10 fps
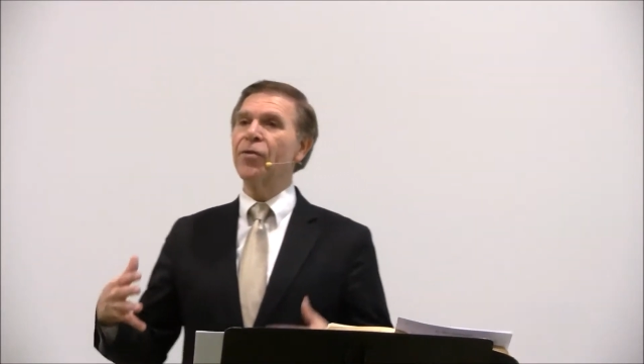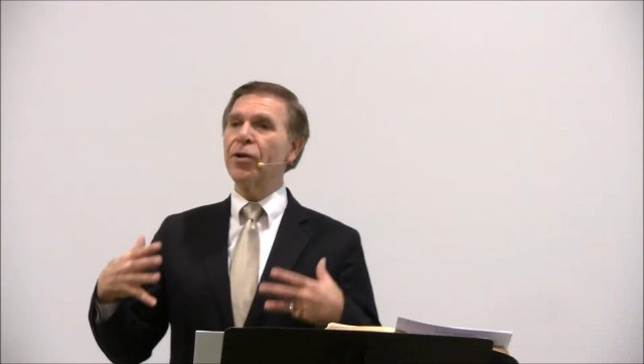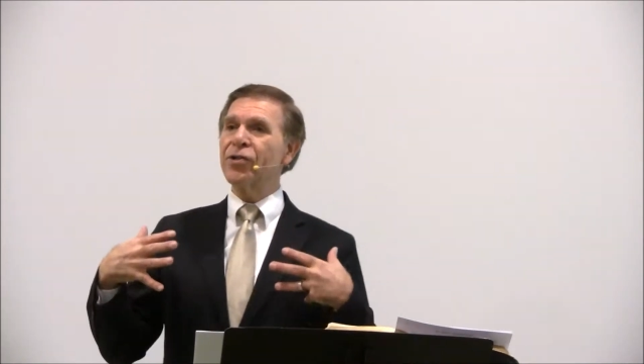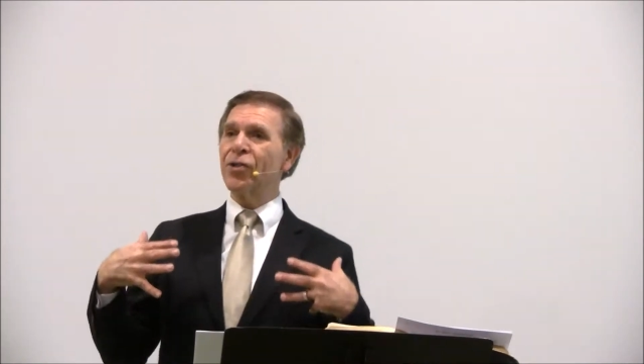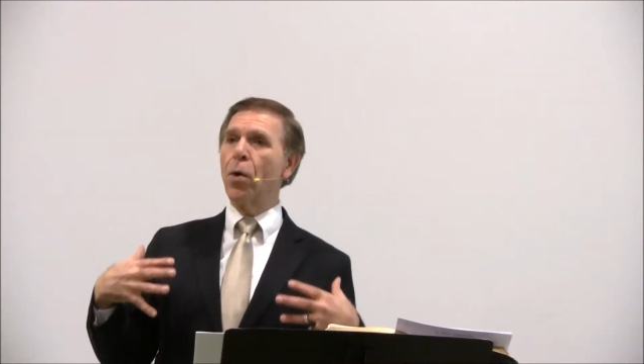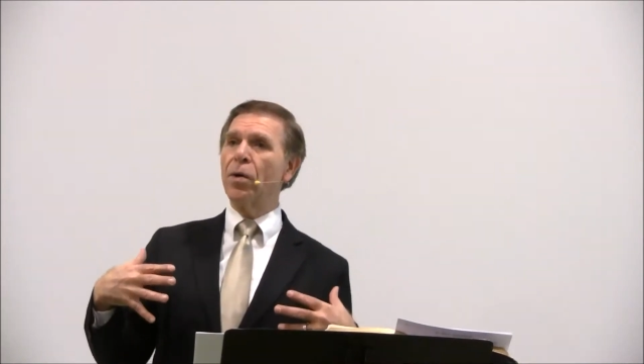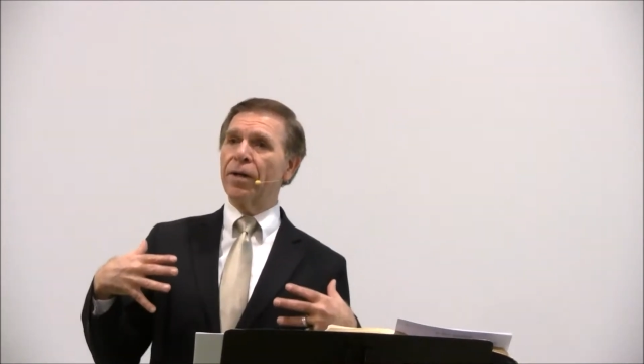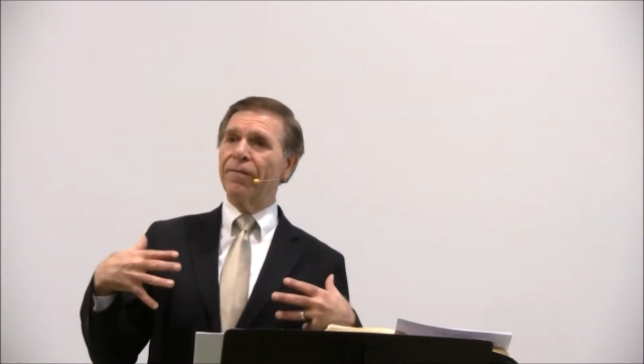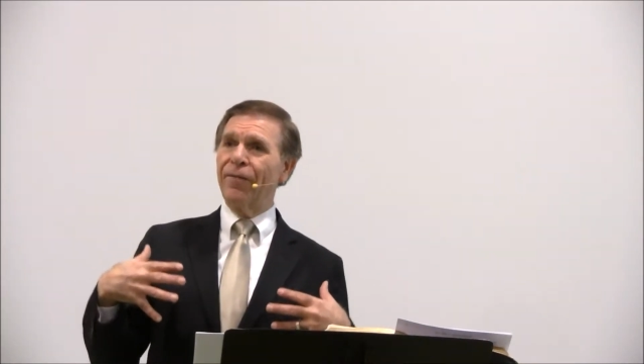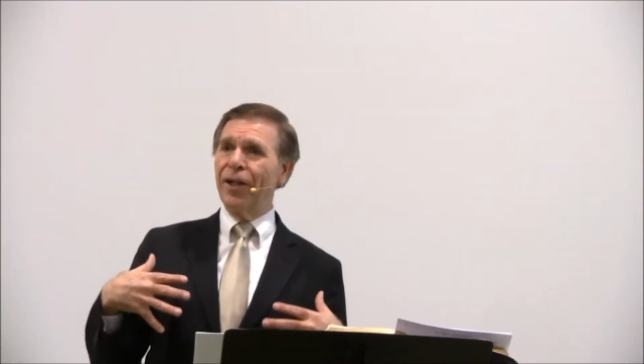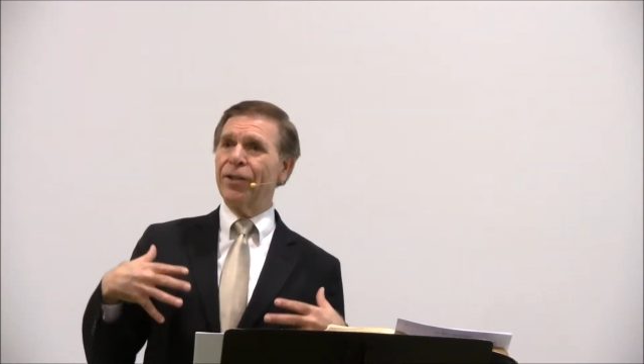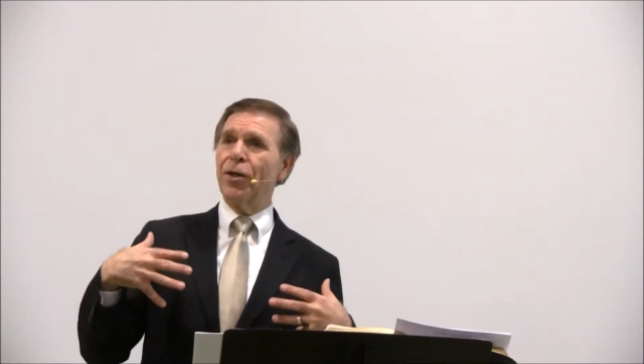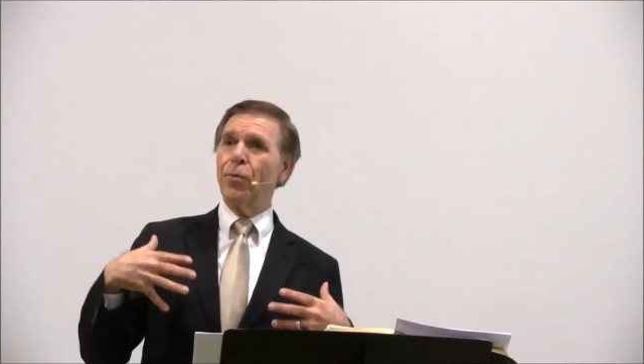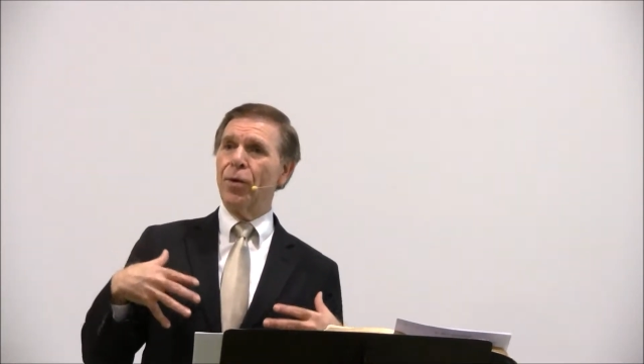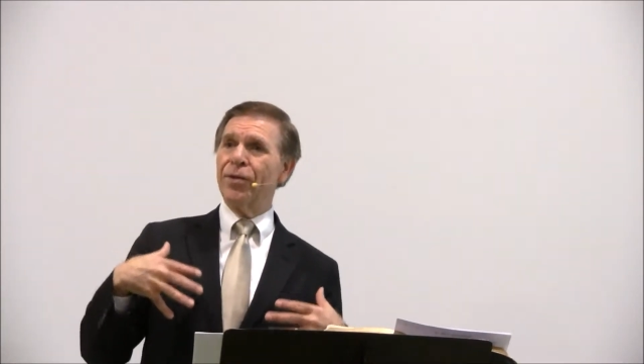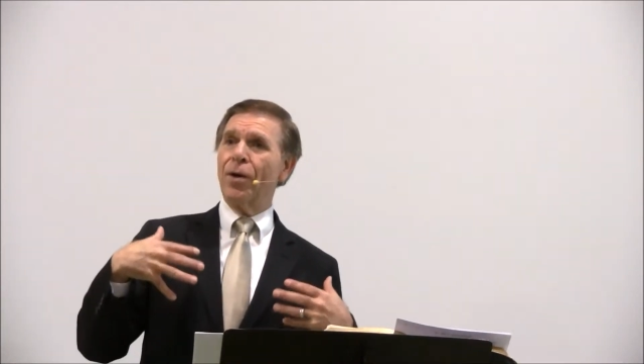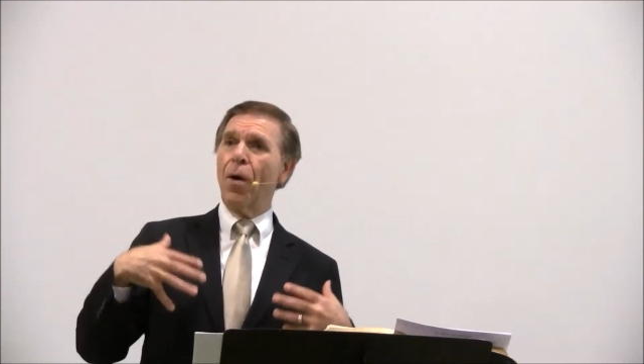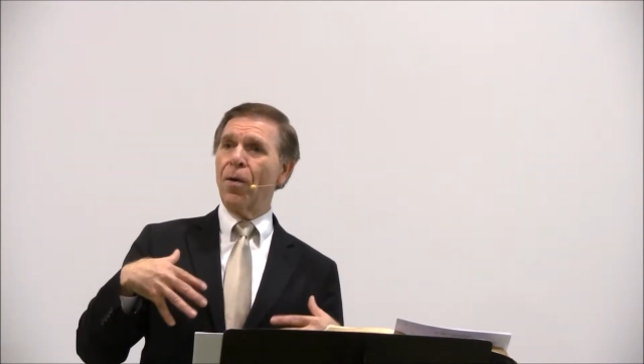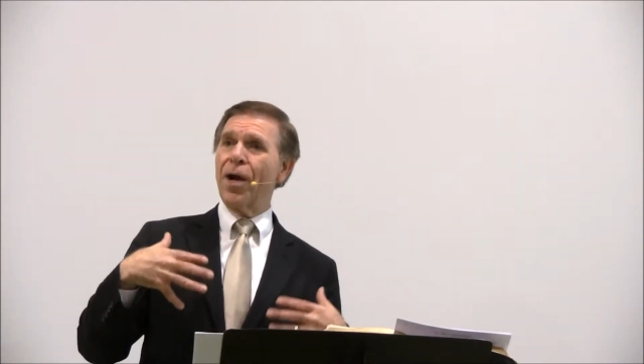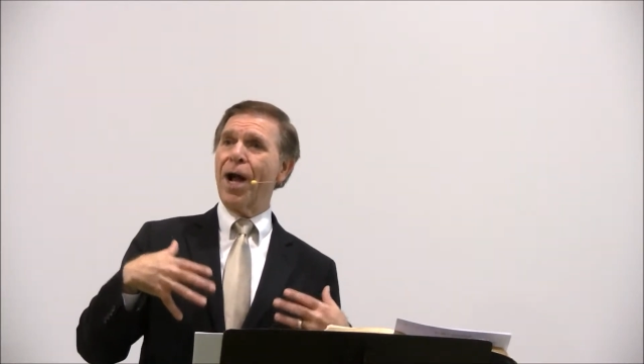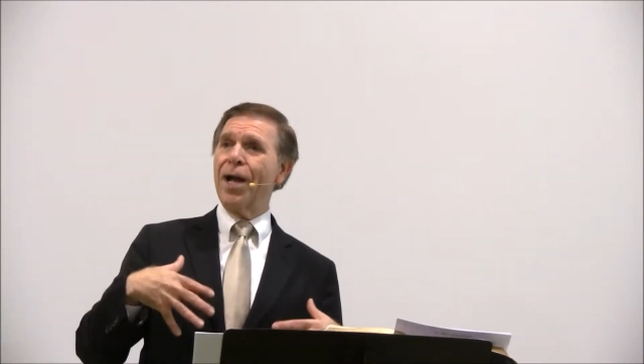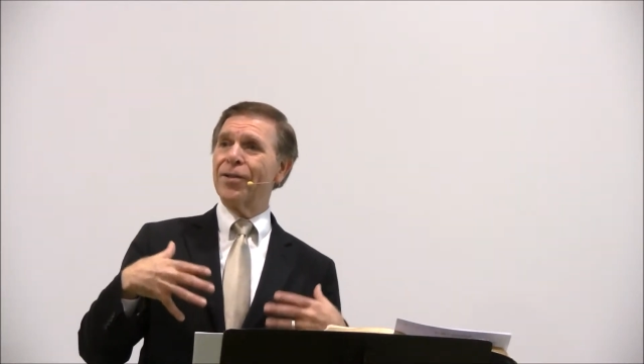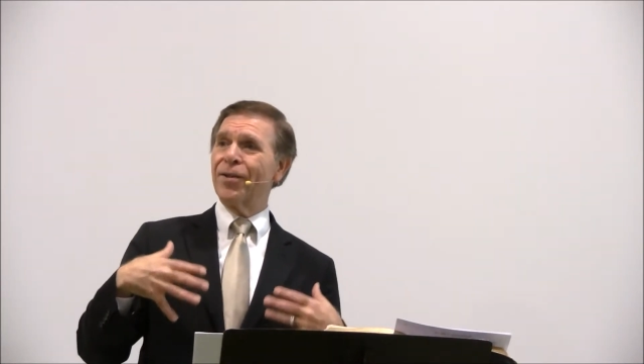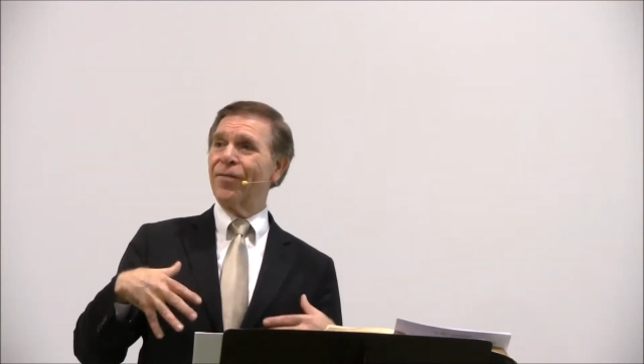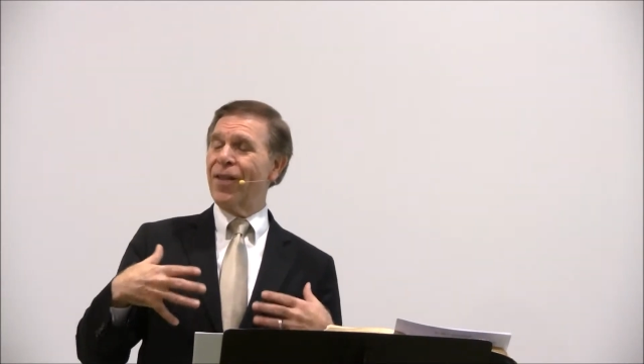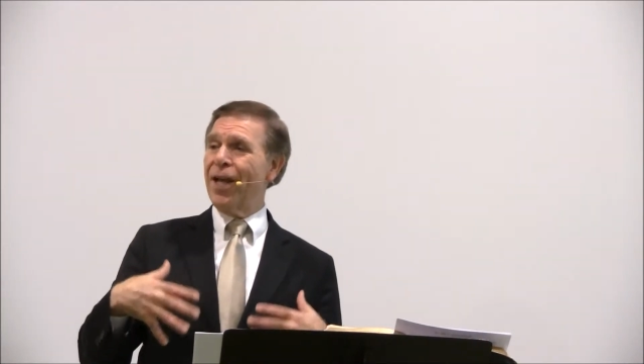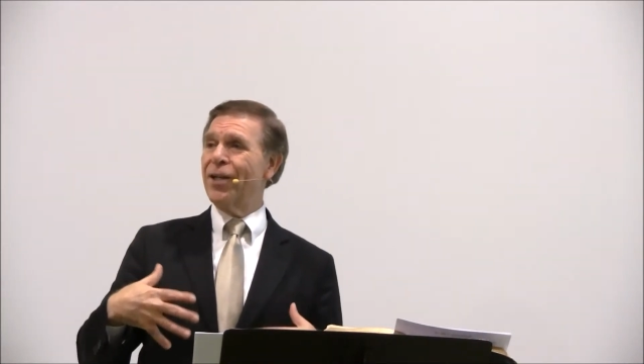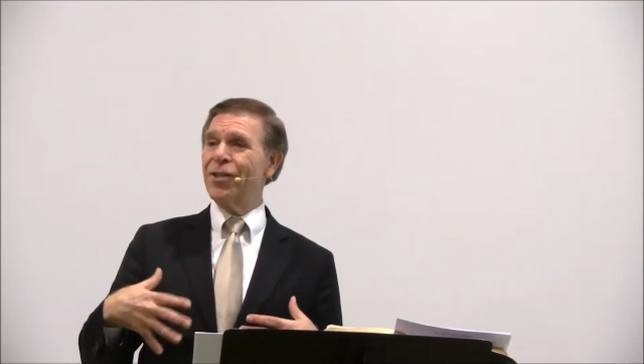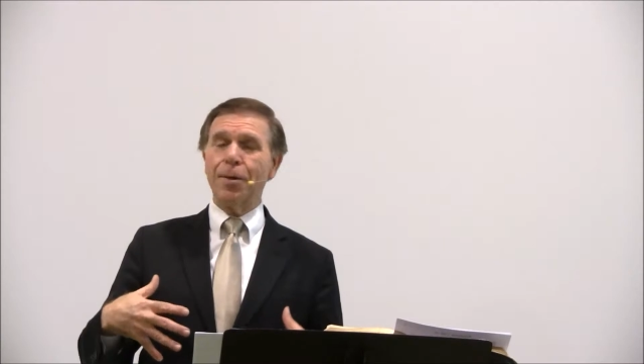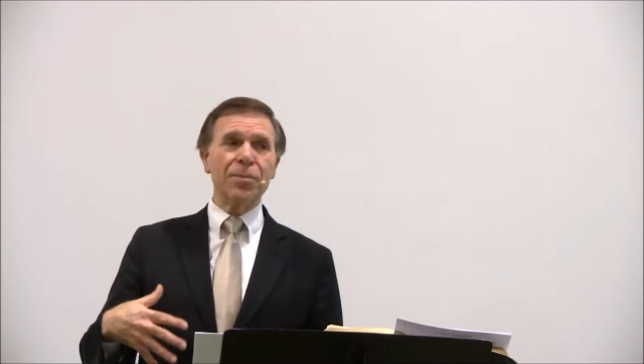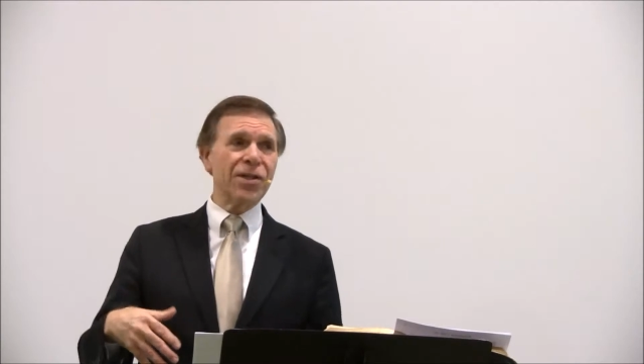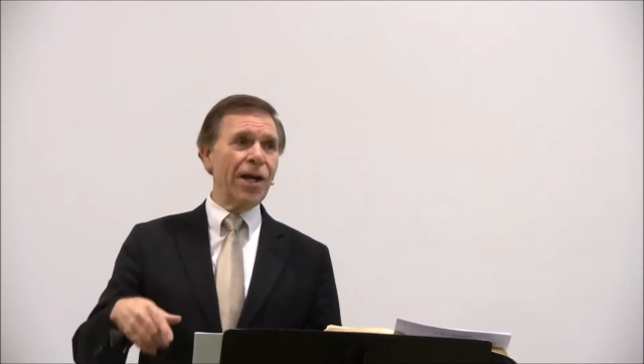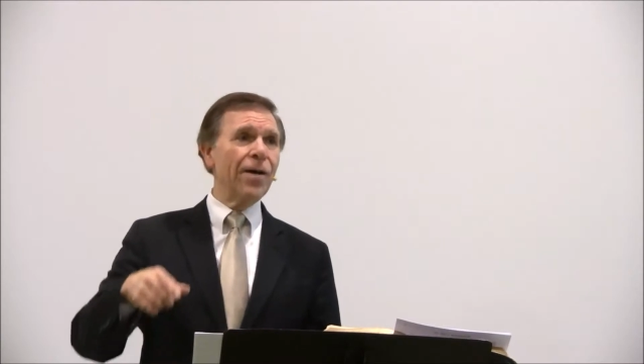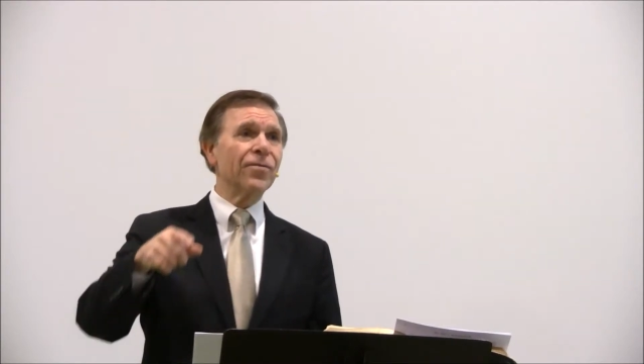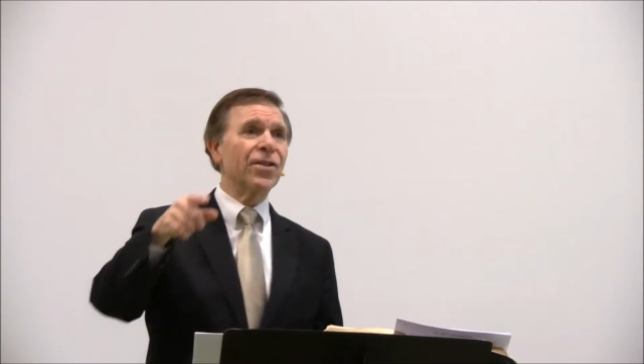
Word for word: they're so conflicted with all kinds of things themselves,